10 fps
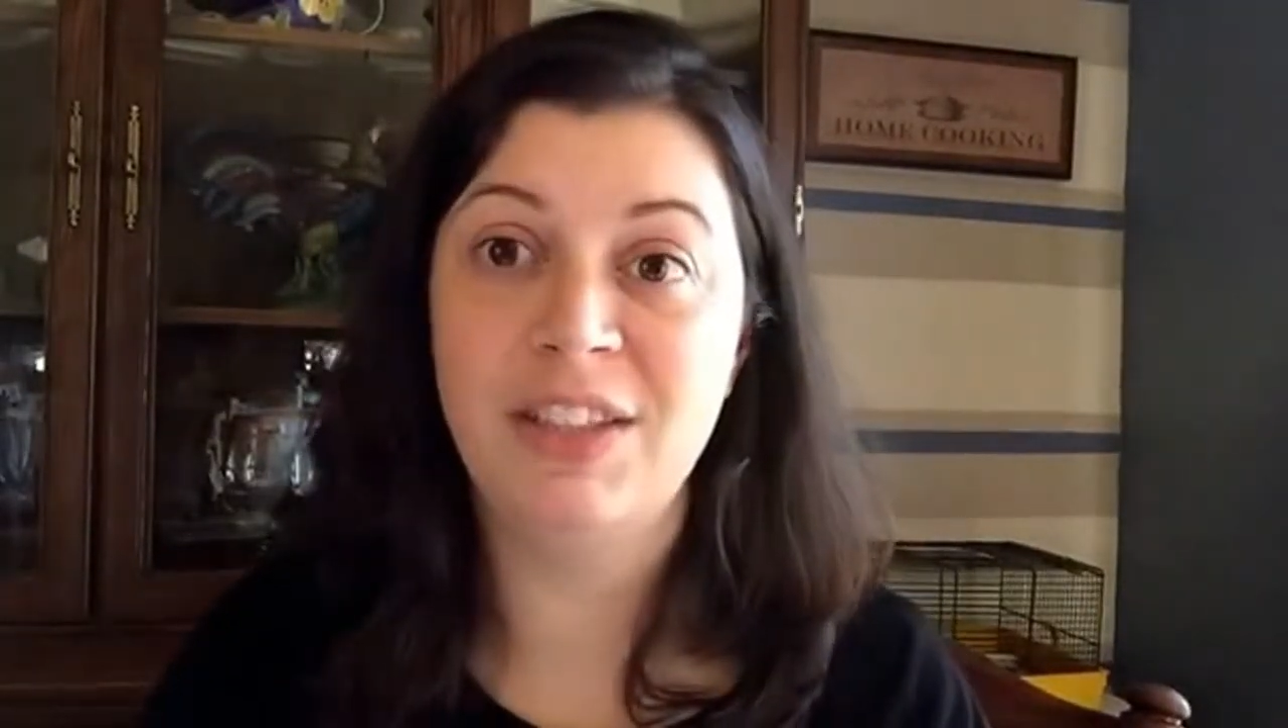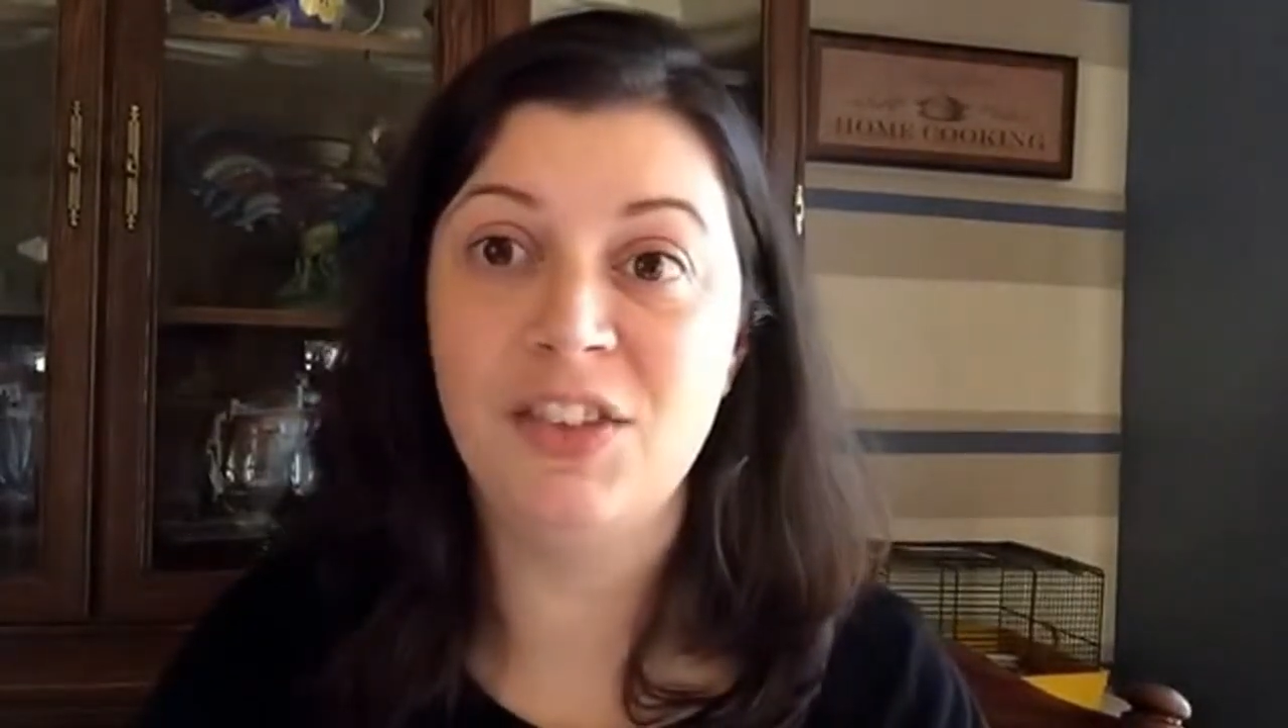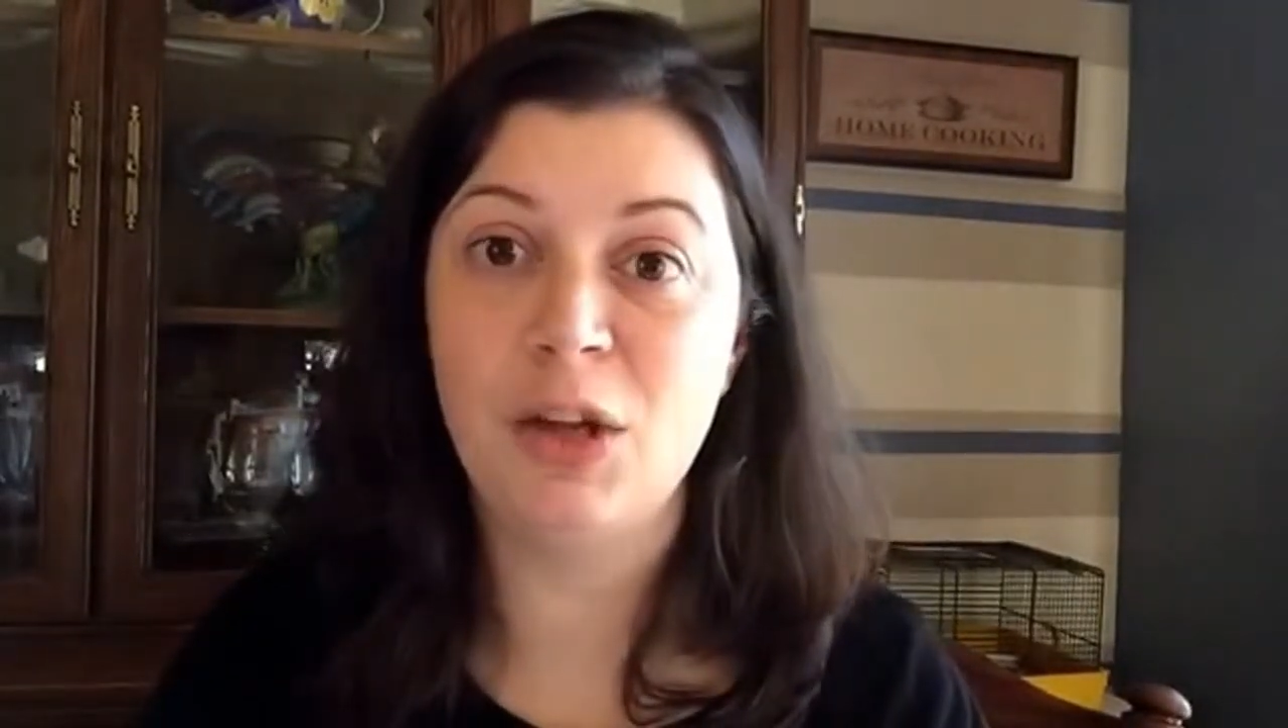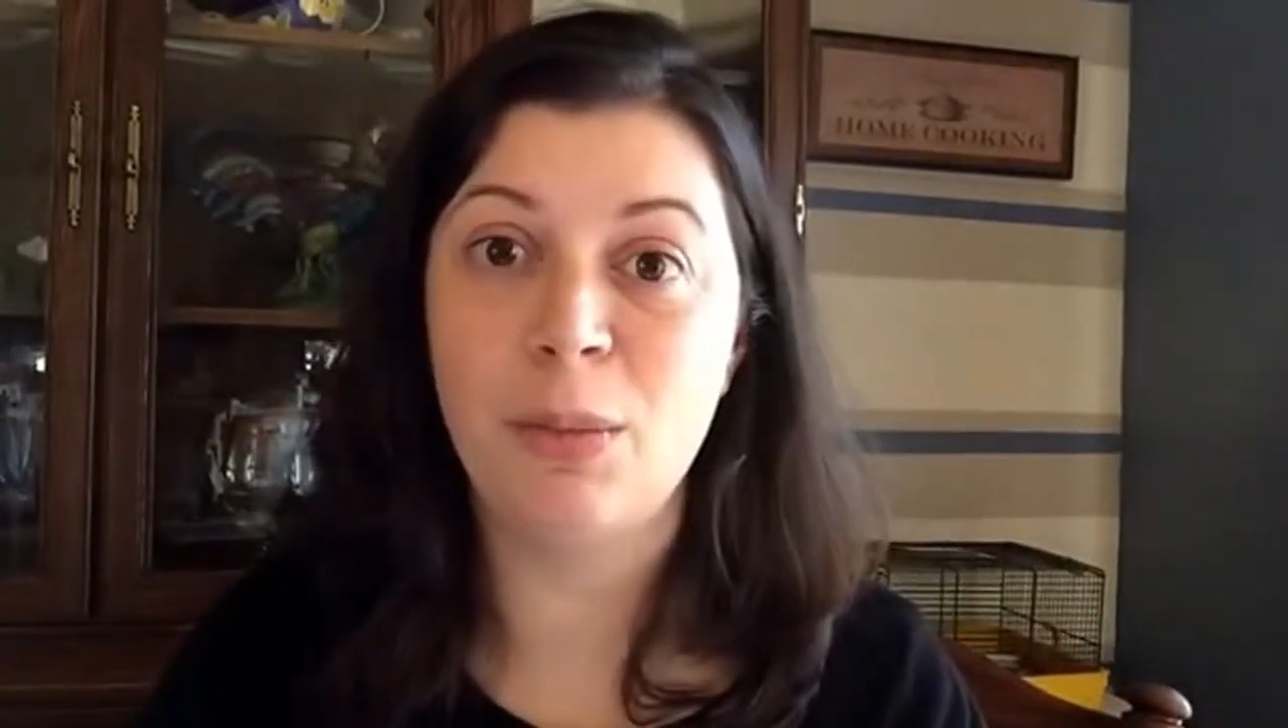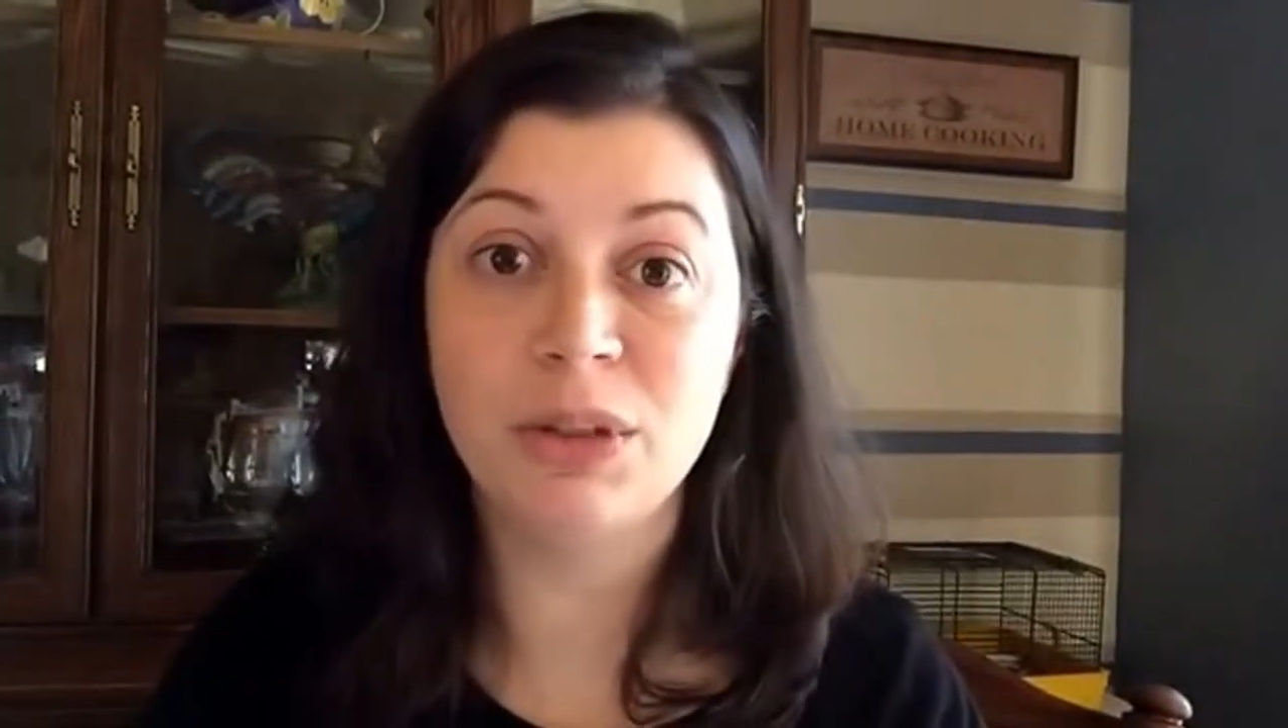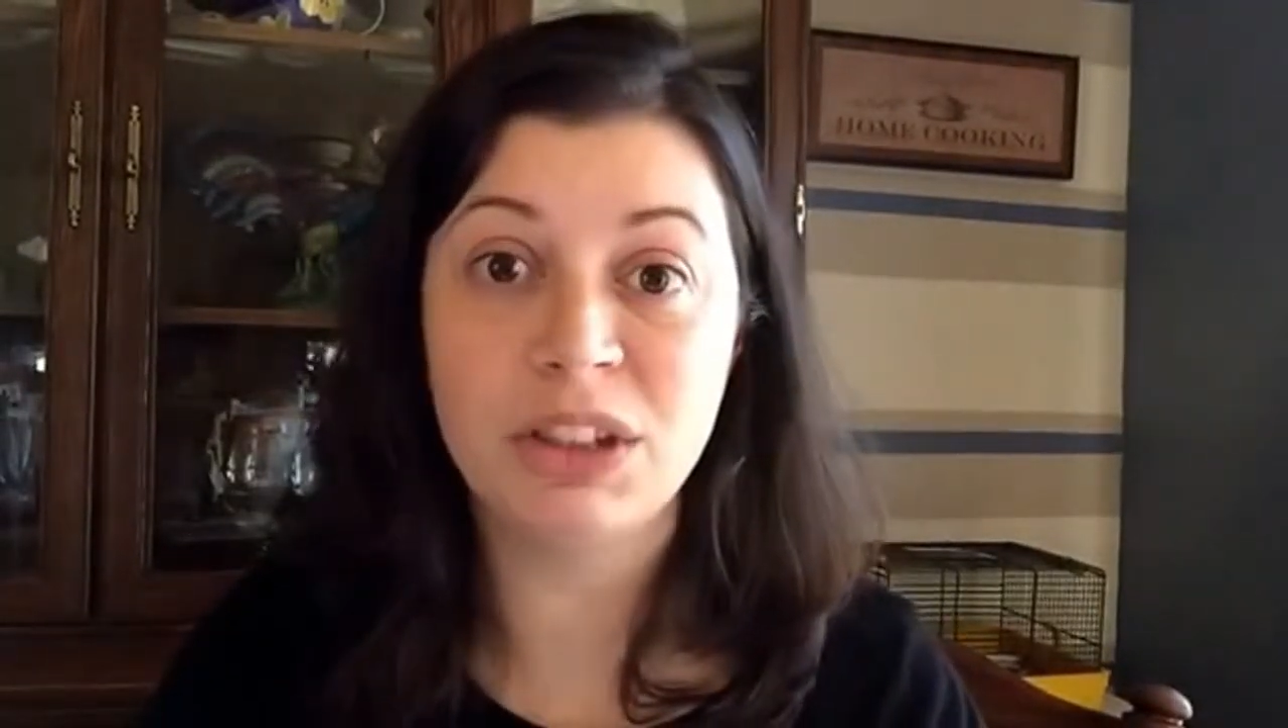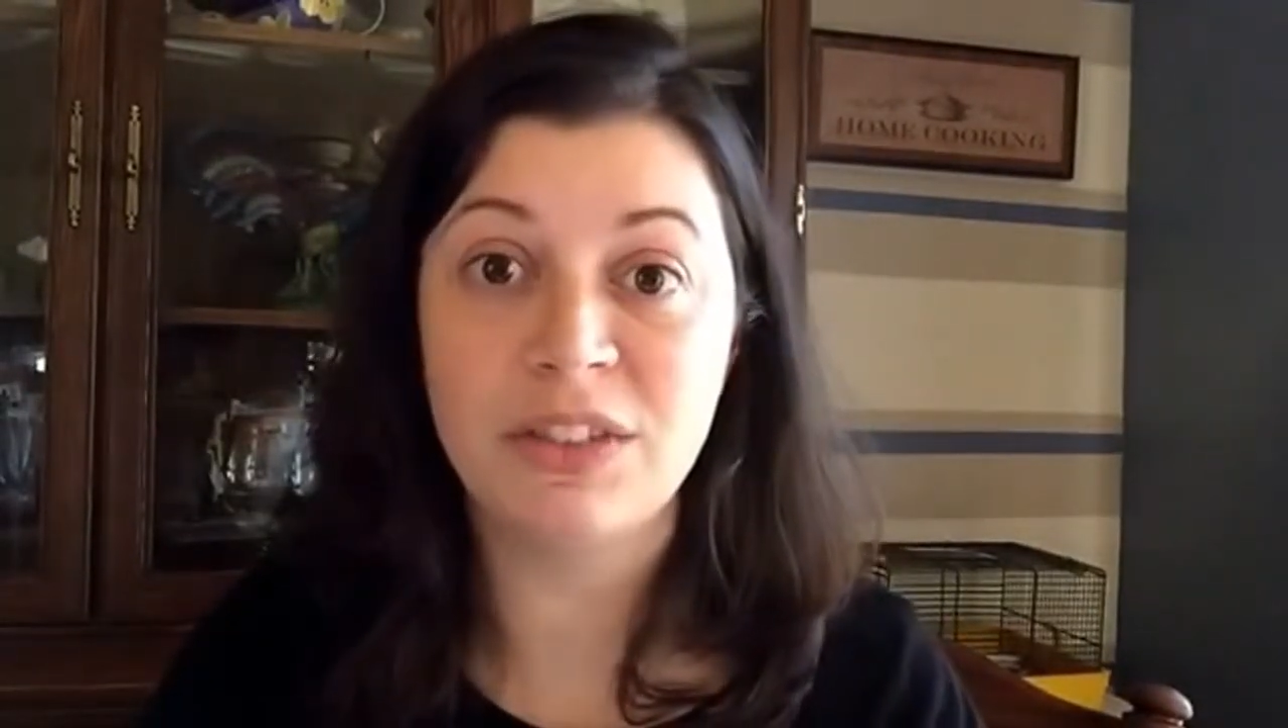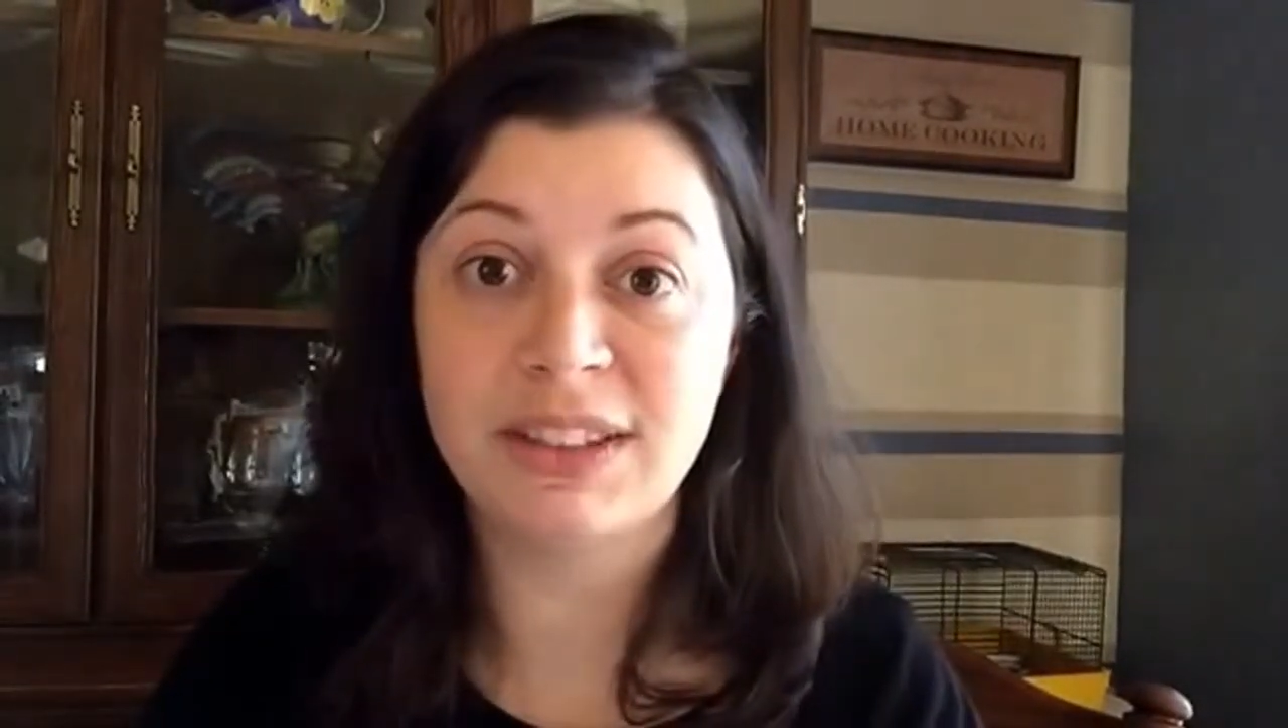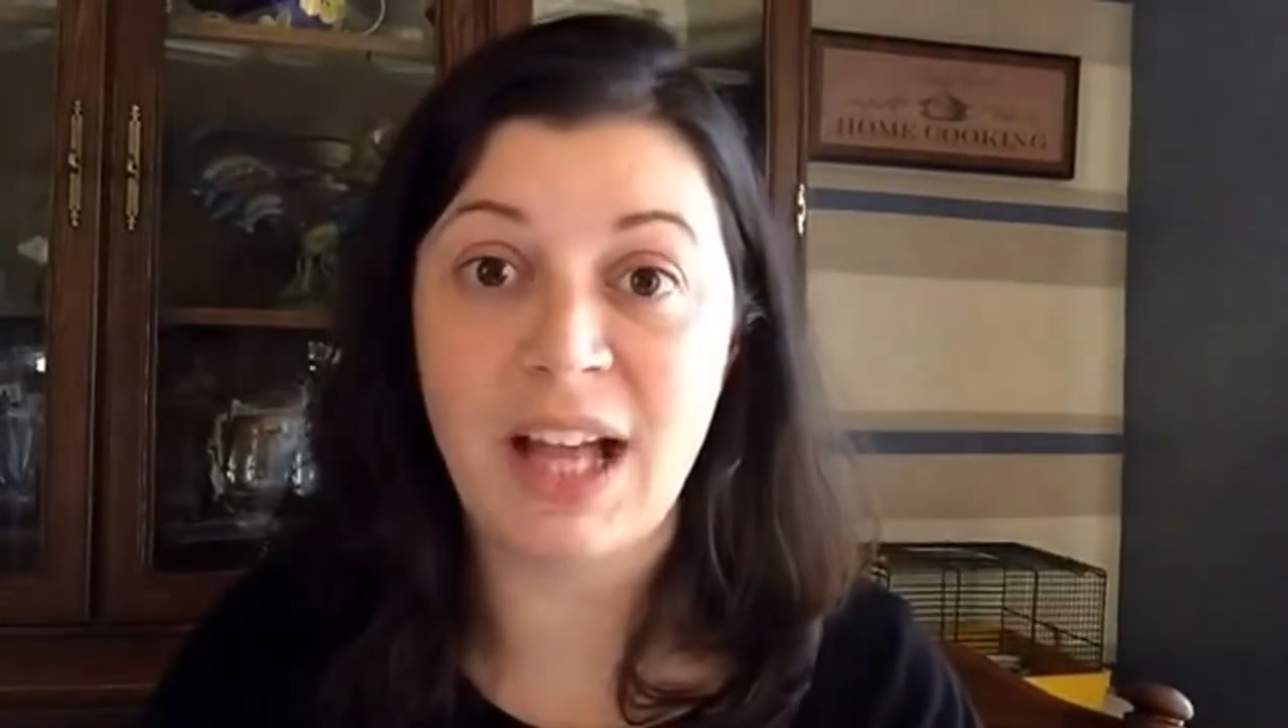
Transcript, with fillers: even though most of us